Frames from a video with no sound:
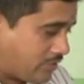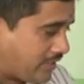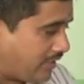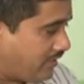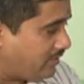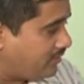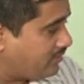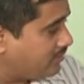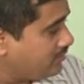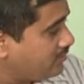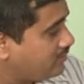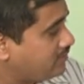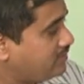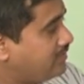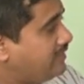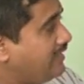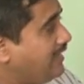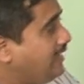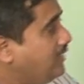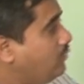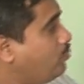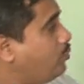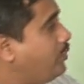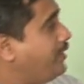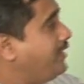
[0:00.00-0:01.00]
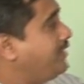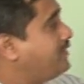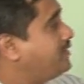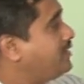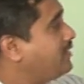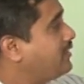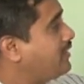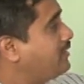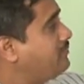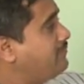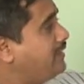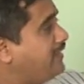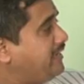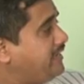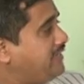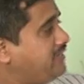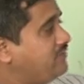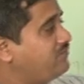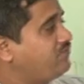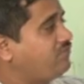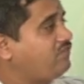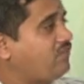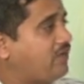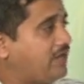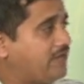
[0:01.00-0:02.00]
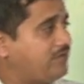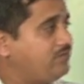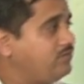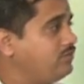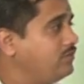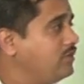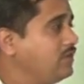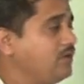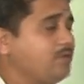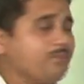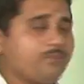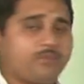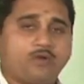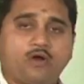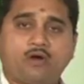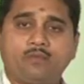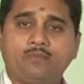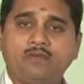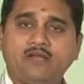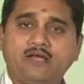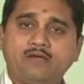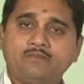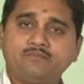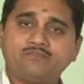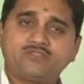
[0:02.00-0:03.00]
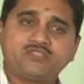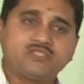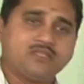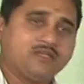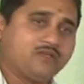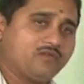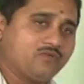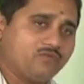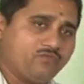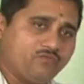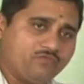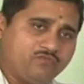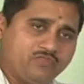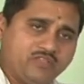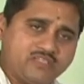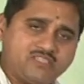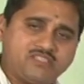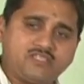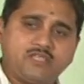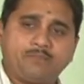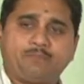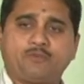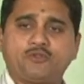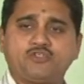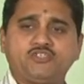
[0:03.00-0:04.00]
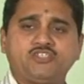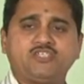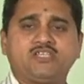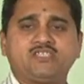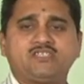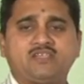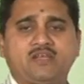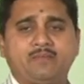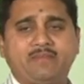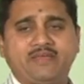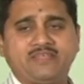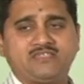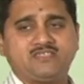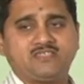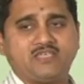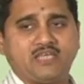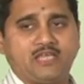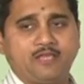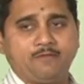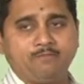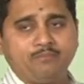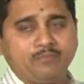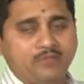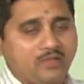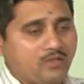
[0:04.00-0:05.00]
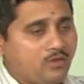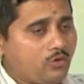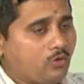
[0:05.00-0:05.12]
can deal with remaining 5 problems the procedures remain same,